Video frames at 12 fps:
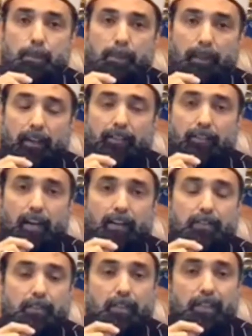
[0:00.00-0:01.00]
fast,
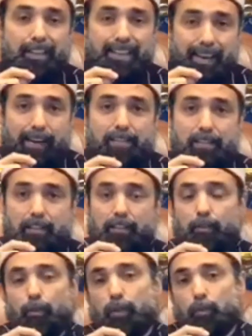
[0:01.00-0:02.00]
he accidented
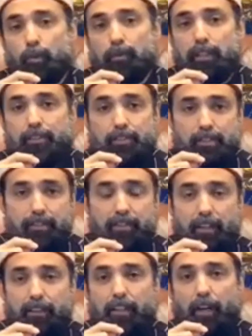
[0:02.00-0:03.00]
one woman. She fell
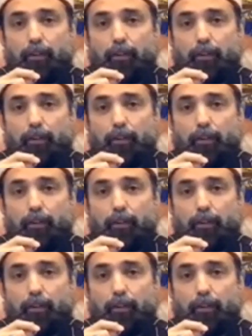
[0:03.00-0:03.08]
down.